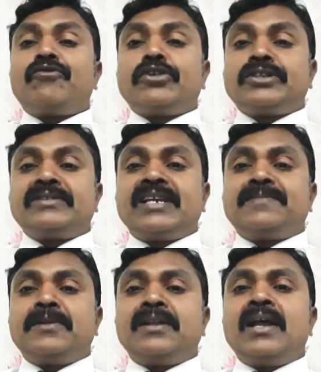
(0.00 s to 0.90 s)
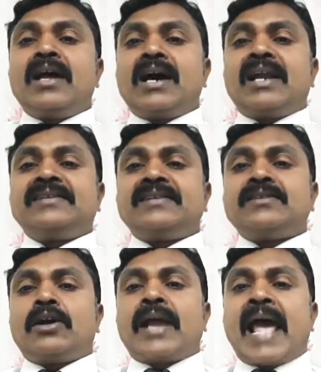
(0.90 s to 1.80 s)
questions has been
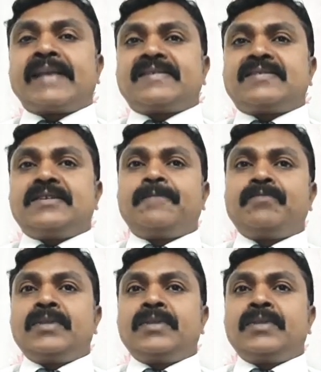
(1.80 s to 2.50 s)
arises or asked.